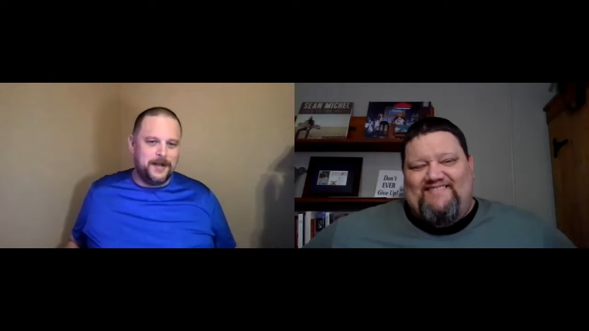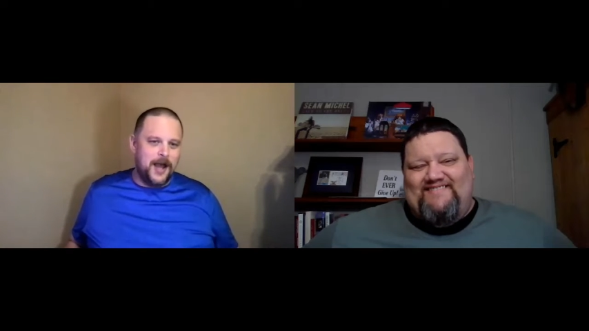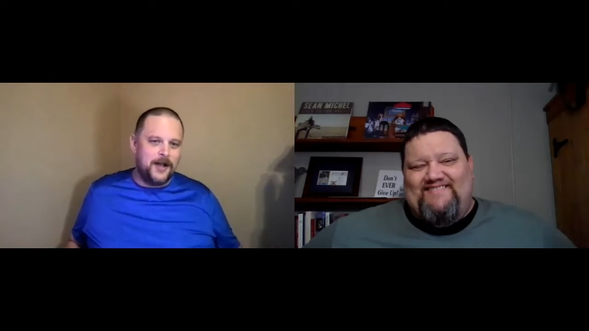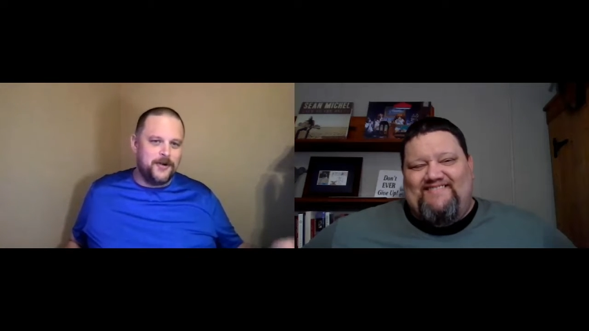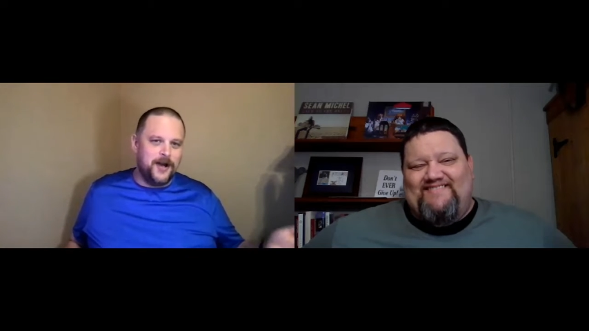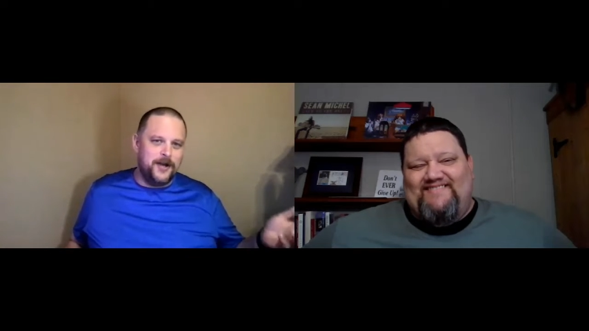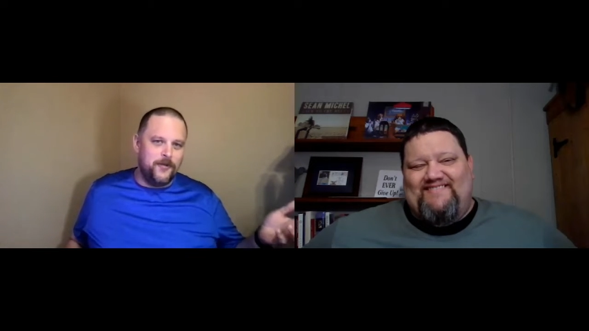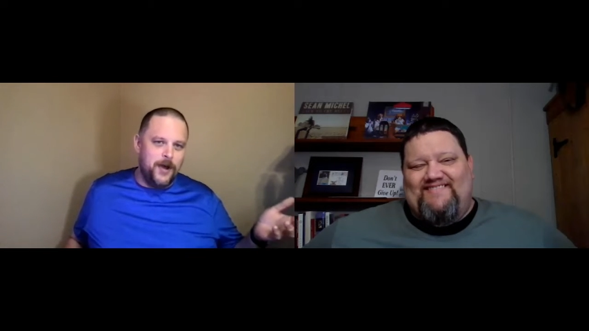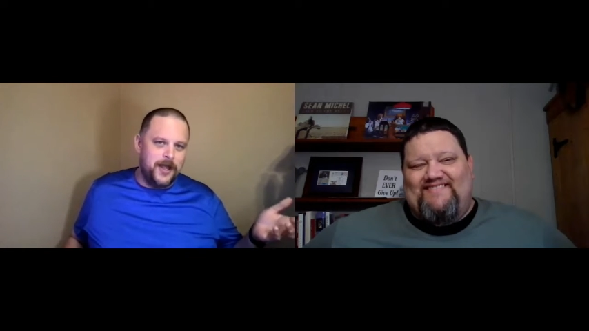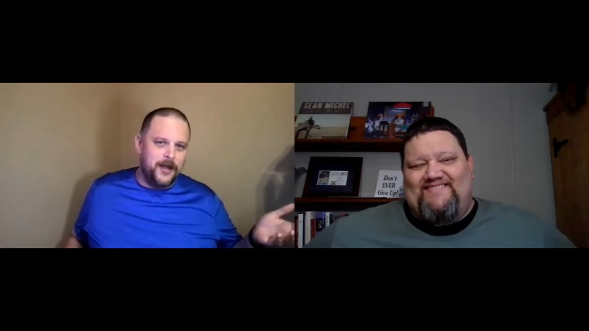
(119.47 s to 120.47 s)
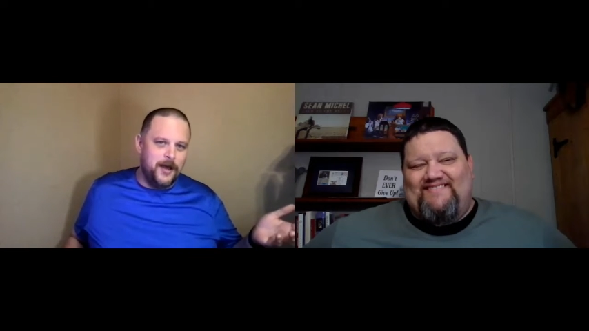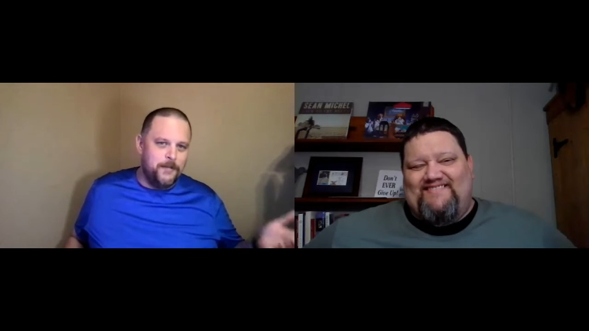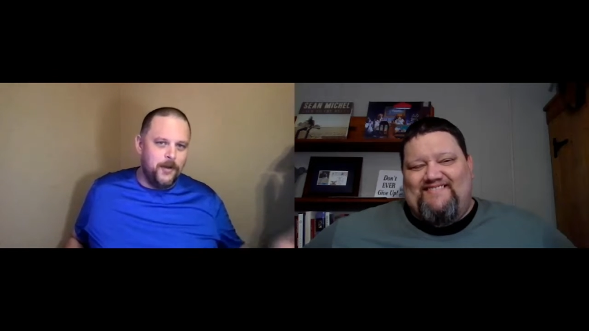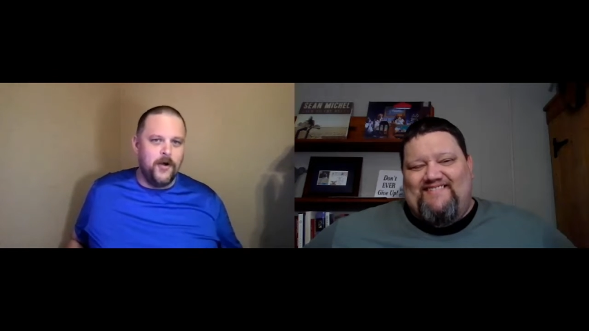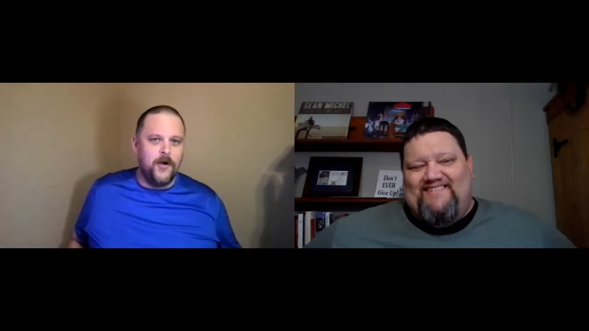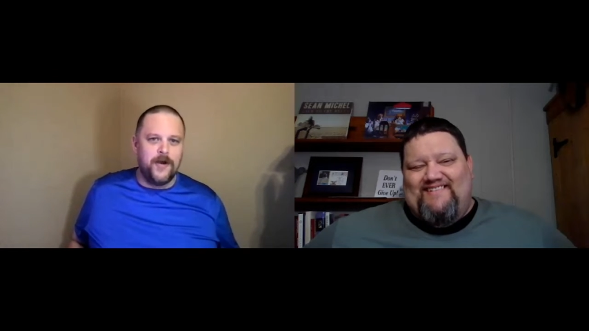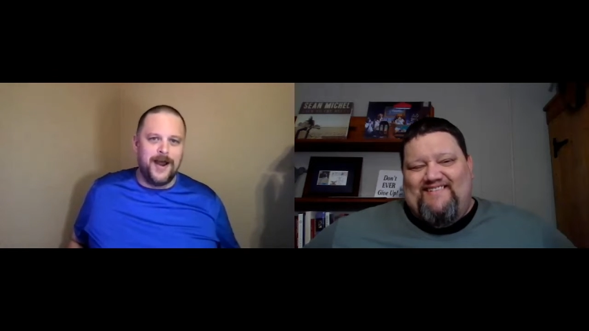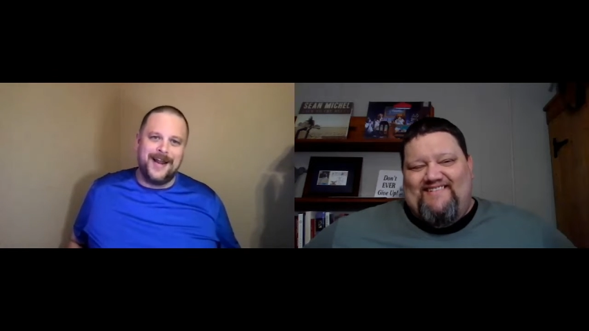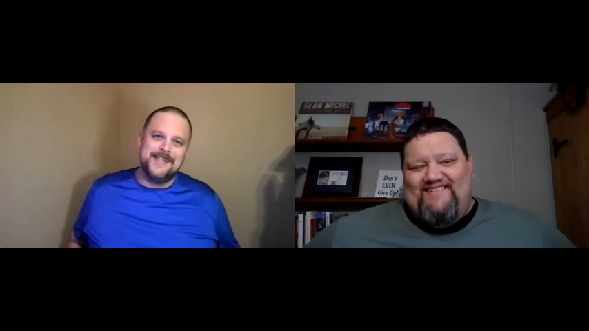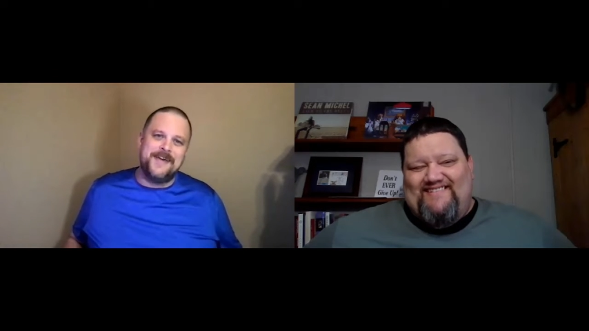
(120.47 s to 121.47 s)
Speaker 1: contrary to waking up below
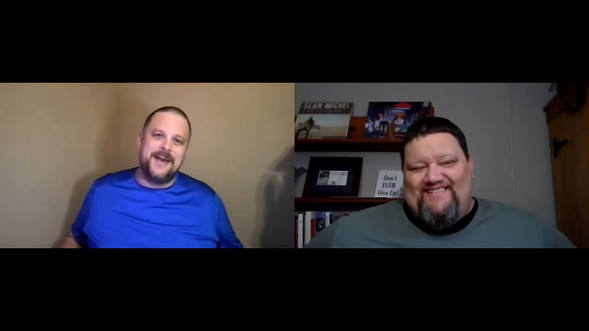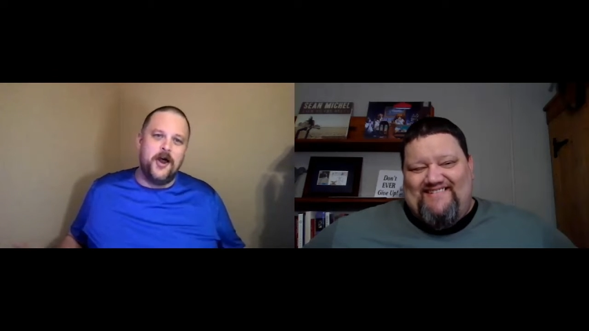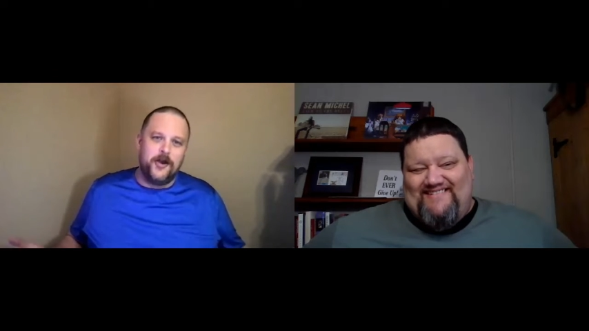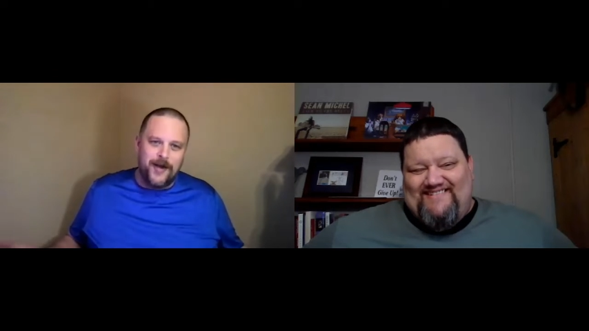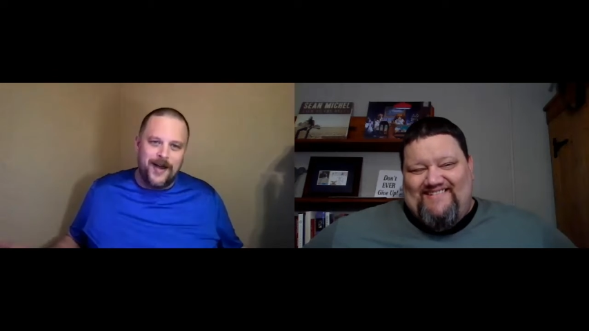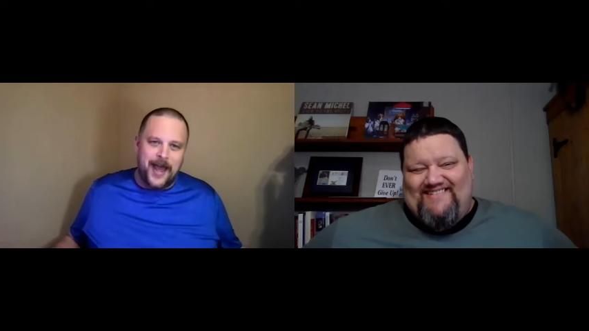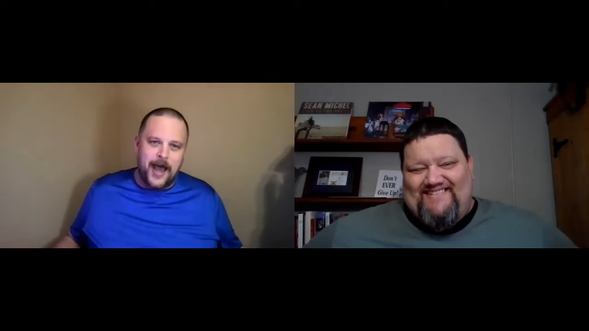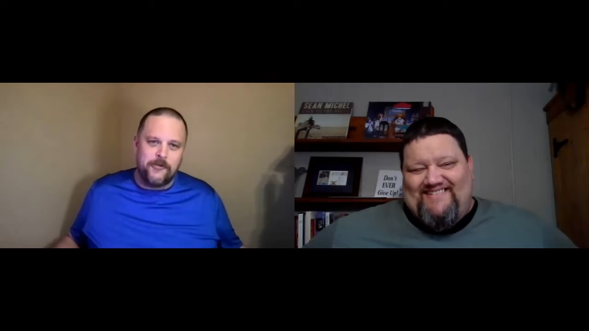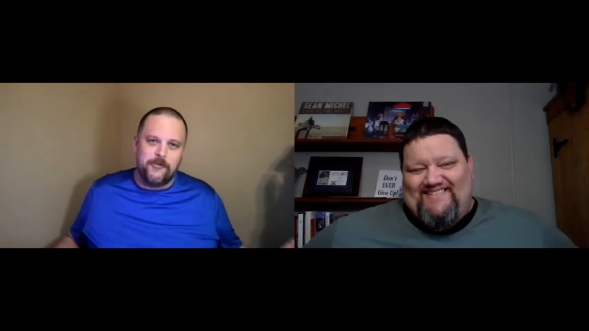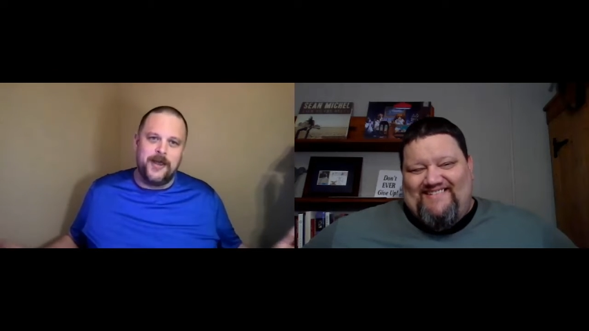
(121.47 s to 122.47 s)
ground. I guess if I had an underground house,